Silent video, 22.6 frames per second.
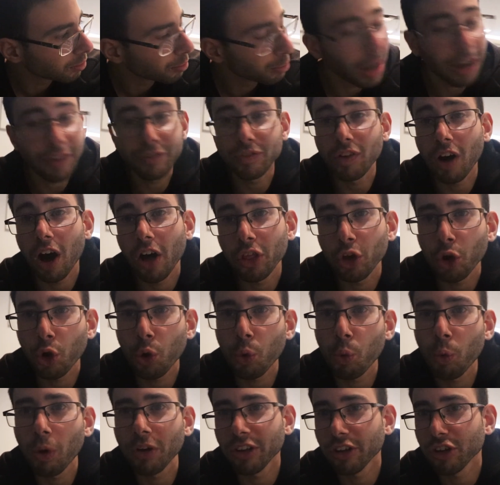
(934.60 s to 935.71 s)
My father
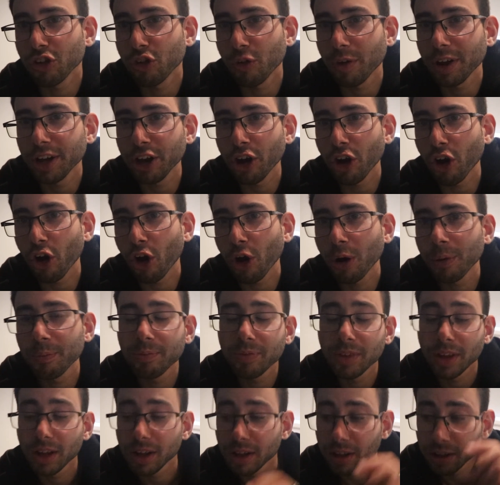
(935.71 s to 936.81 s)
was a drinker.
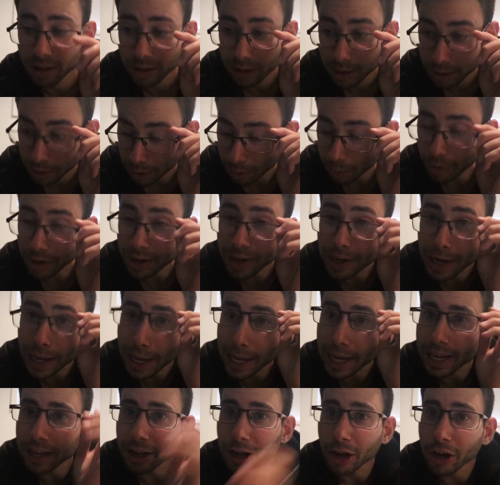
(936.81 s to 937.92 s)
One day
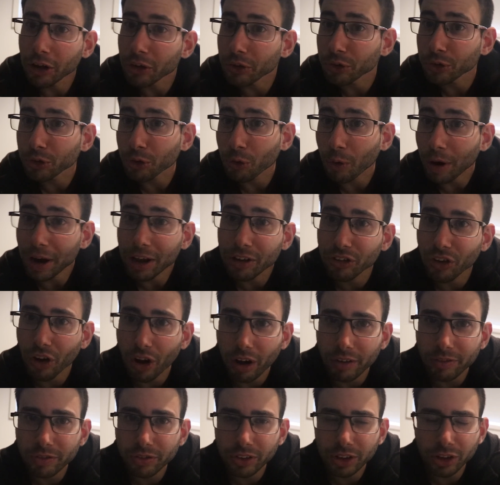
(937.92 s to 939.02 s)
he goes crazy
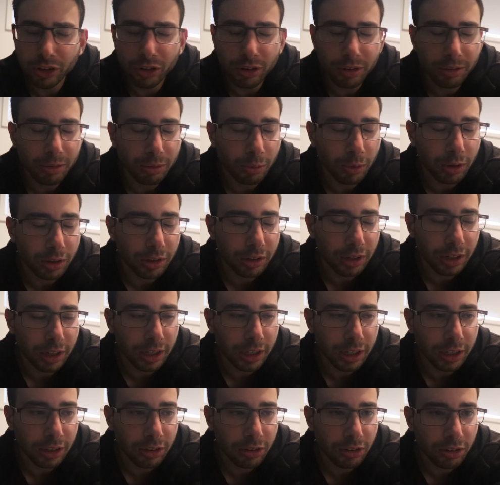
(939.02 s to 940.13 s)
off. One day
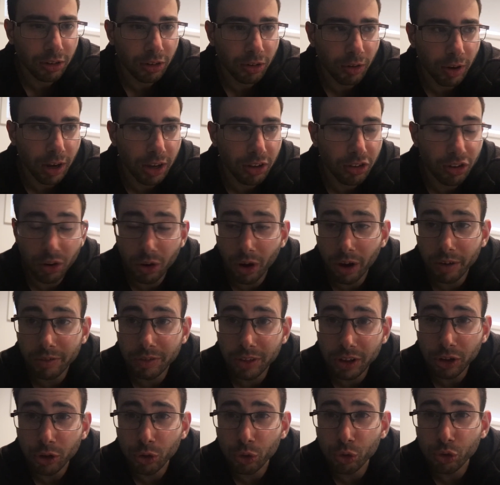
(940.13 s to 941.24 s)
he gets crazier off
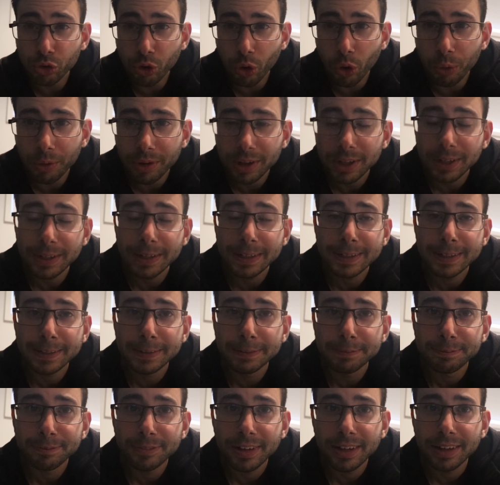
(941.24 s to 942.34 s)
than usual.
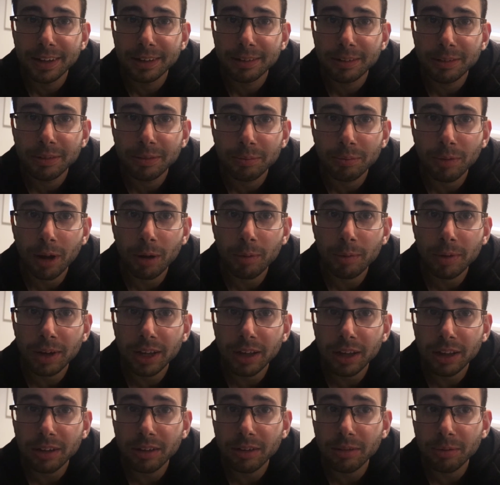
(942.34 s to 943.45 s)
Mom
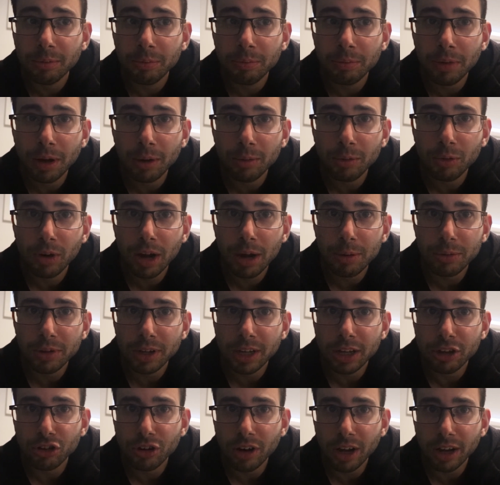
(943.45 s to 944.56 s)
grabs the
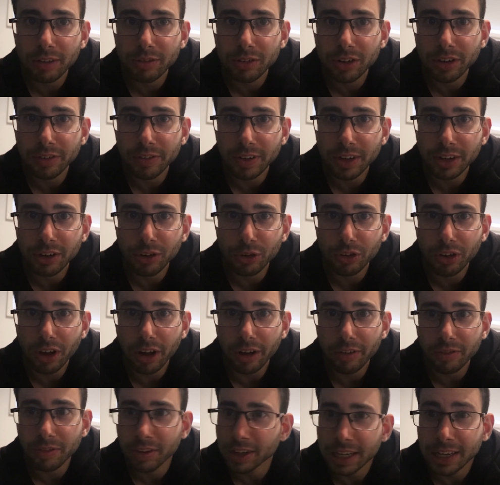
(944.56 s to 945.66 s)
kitchen knife to defend
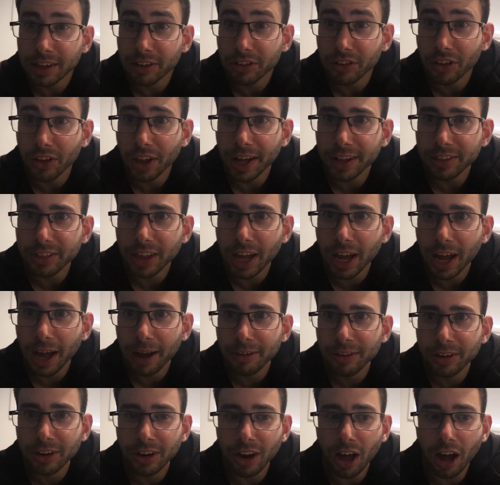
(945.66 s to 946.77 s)
herself. He doesn't like that.
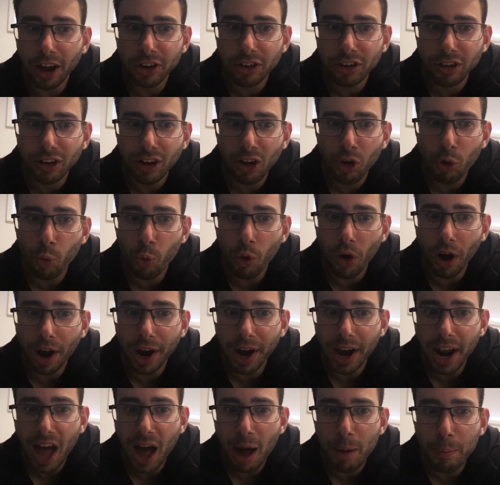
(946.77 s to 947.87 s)
Not
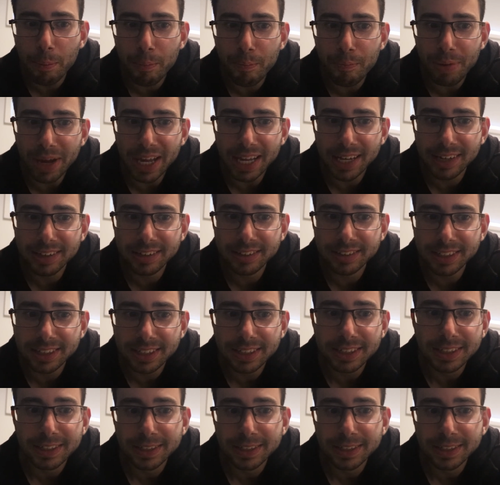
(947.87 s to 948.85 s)
one bit.